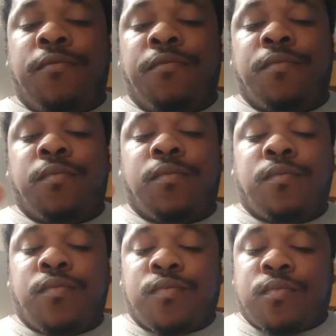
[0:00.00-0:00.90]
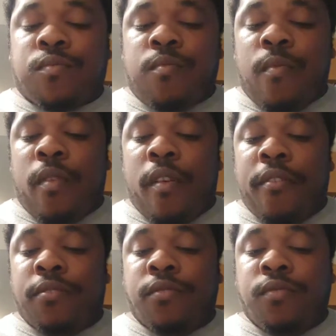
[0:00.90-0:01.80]
We just try not to
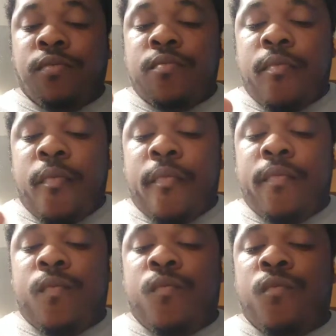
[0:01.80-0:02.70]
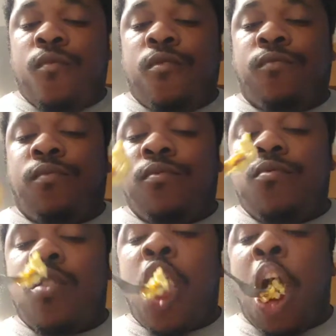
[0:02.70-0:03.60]
eat a lot of it.
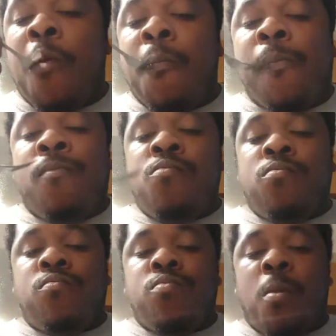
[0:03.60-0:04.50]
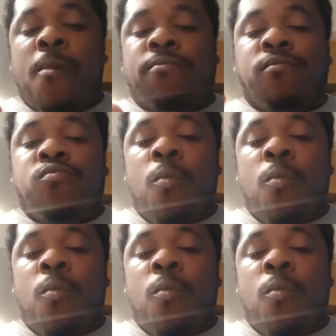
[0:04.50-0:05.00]
We go back and forth.